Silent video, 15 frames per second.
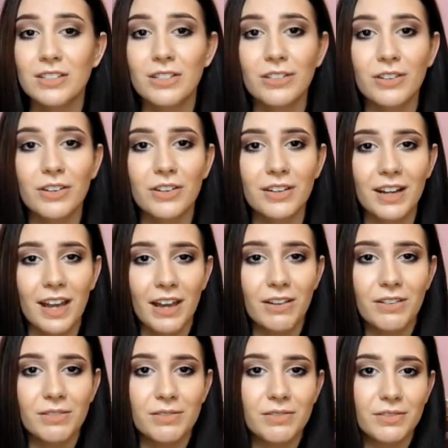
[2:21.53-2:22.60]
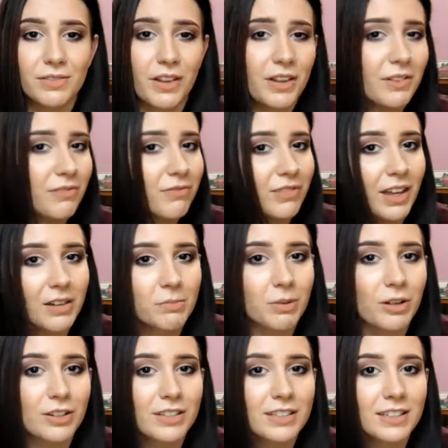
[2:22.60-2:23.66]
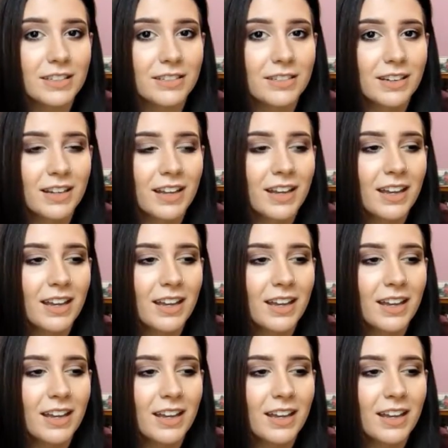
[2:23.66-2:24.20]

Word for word: to learn how to love that person.